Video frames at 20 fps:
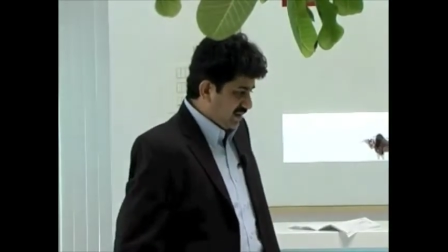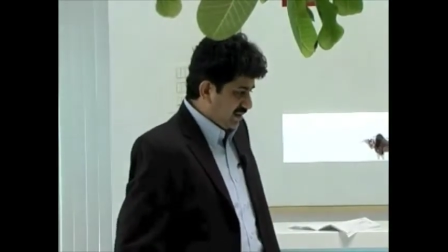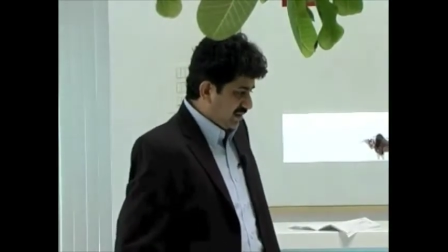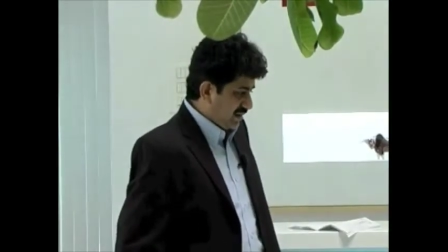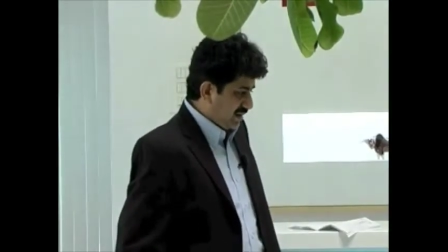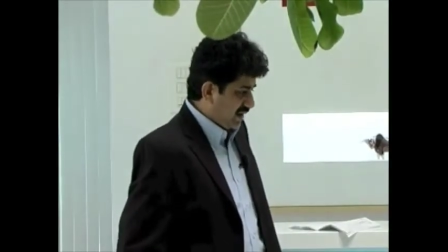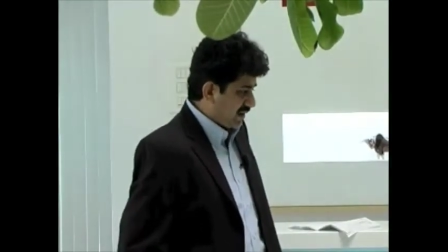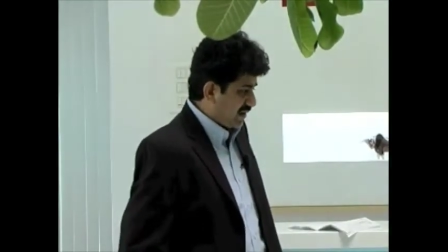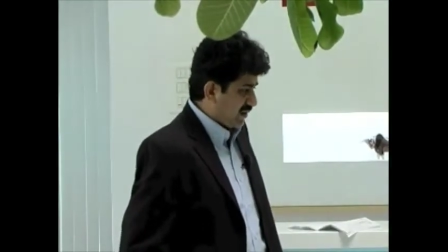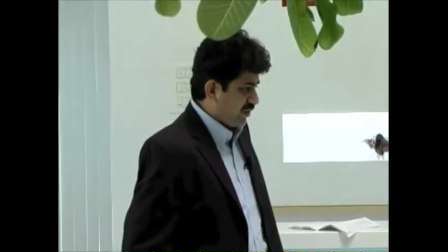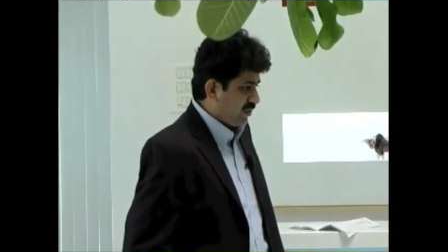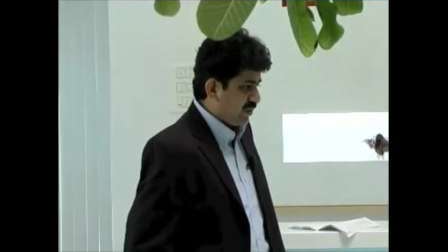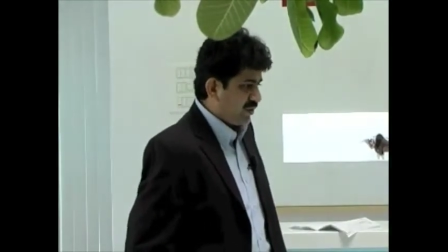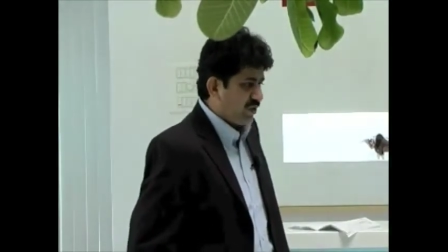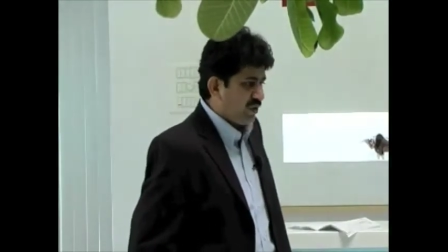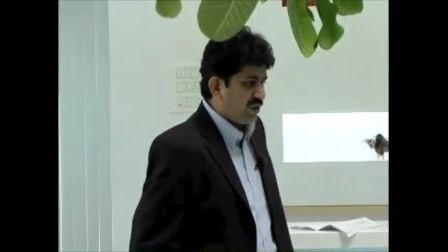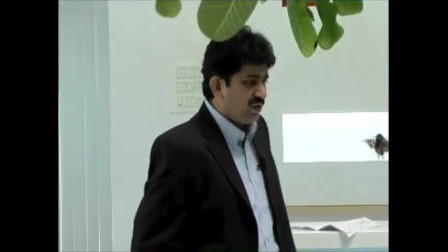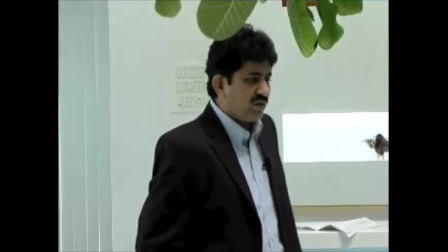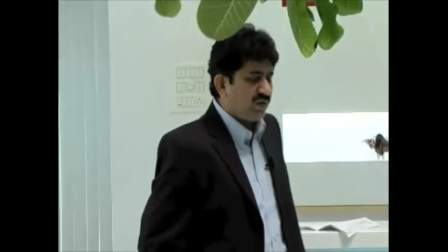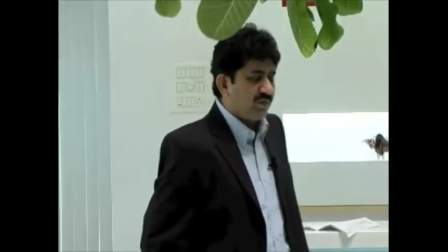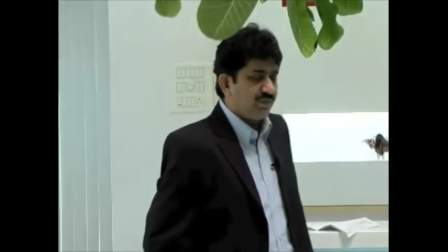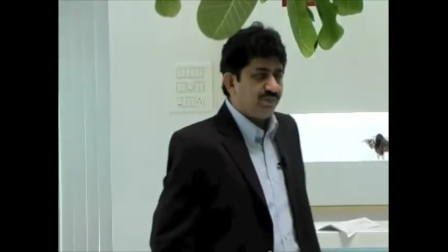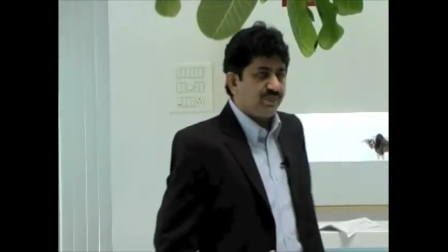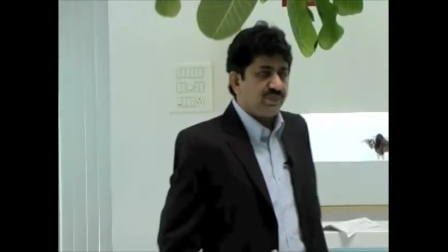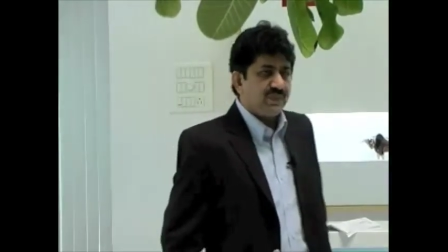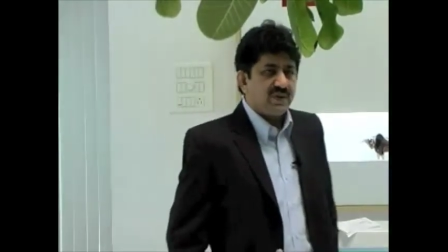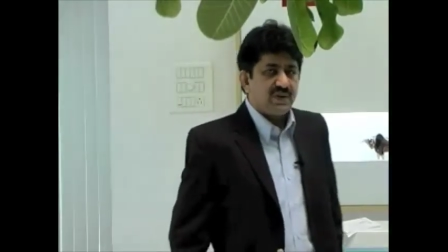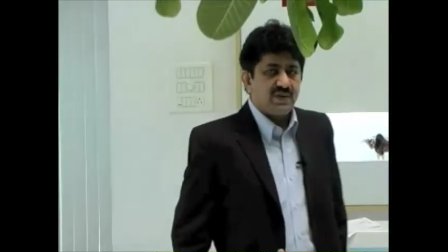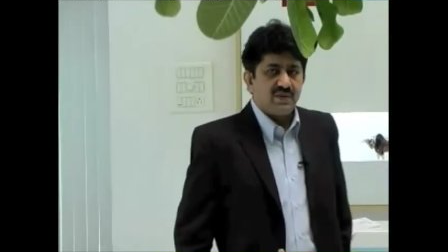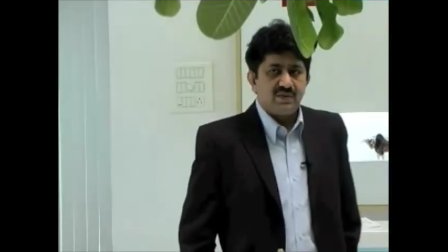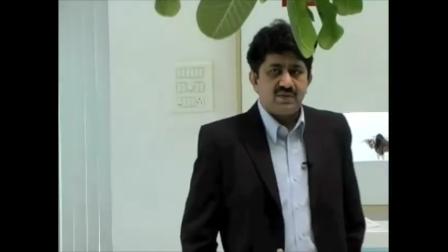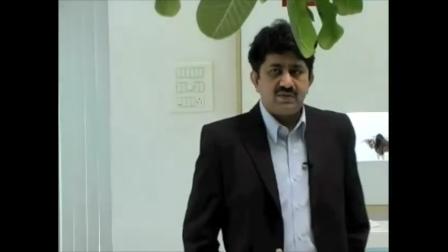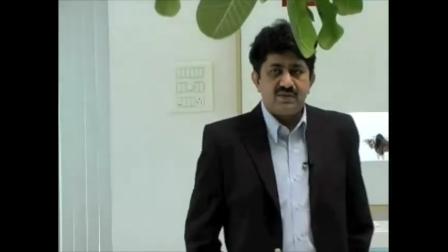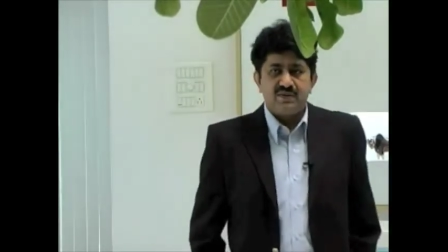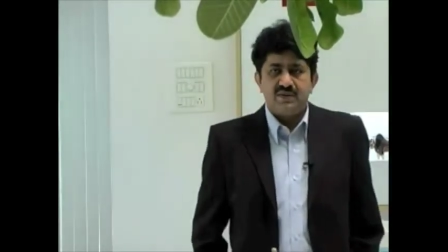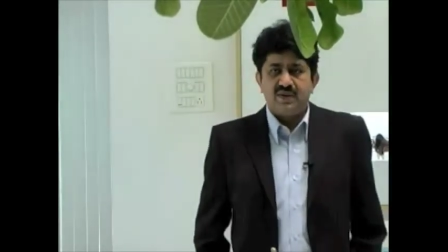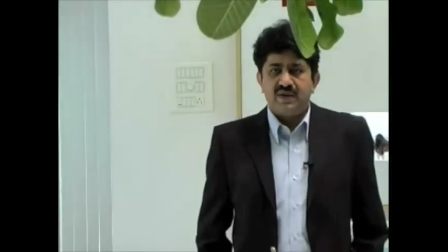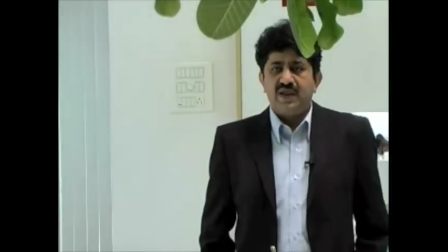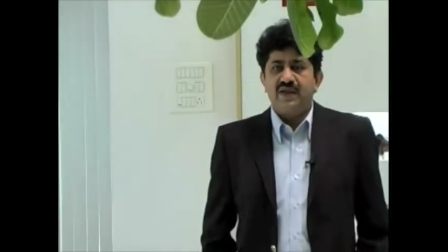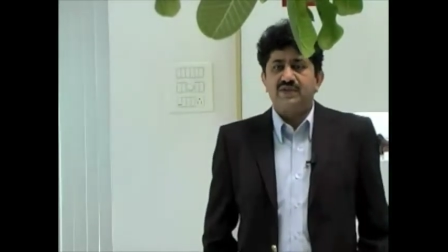let alone know
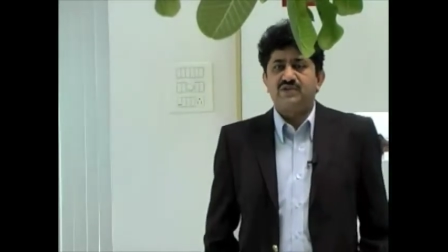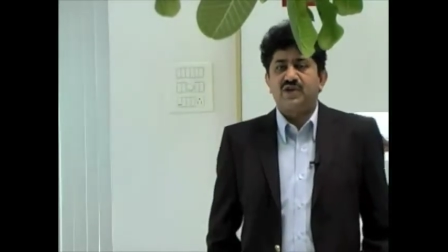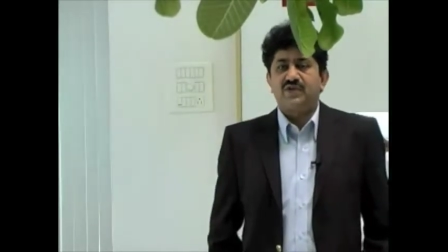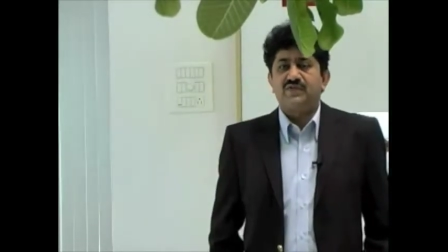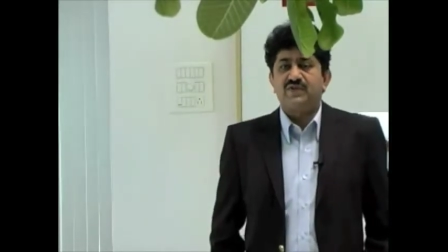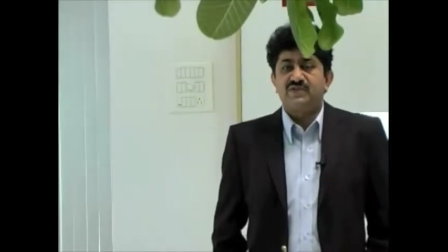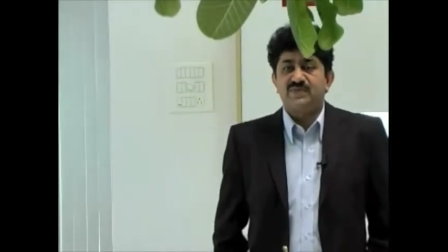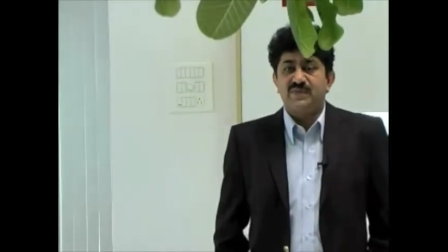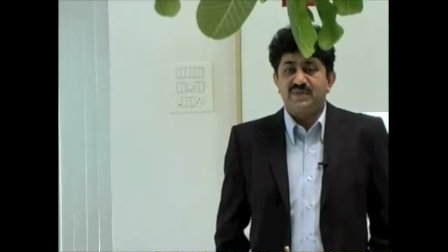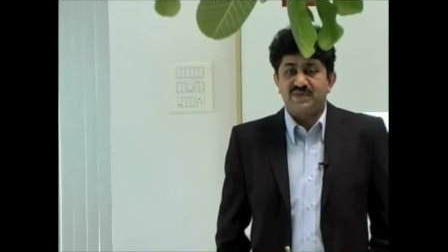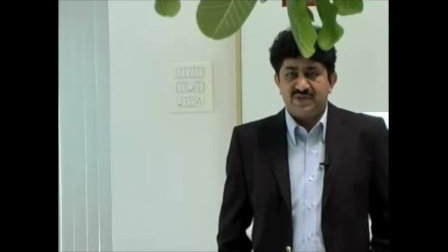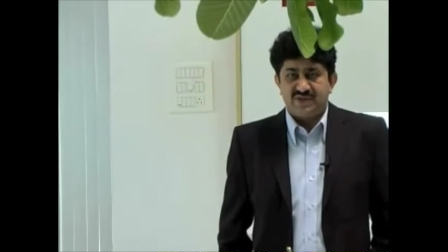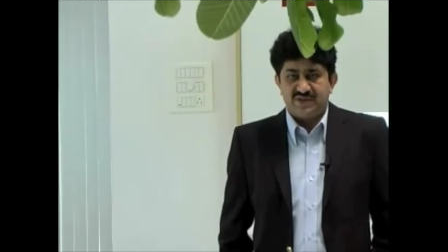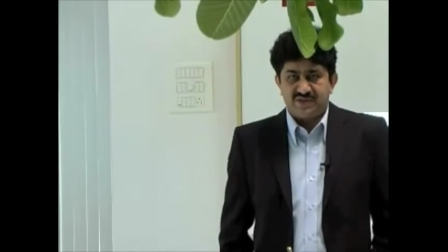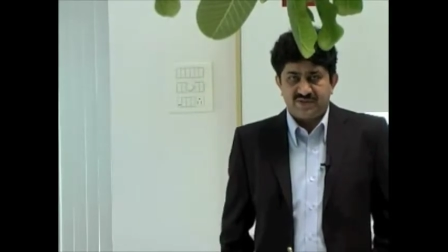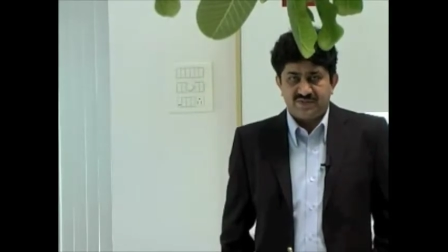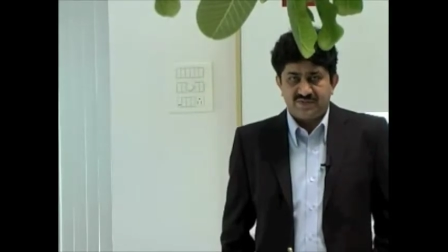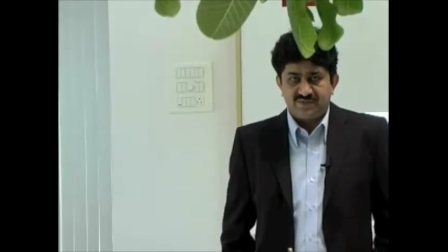the nature of its business.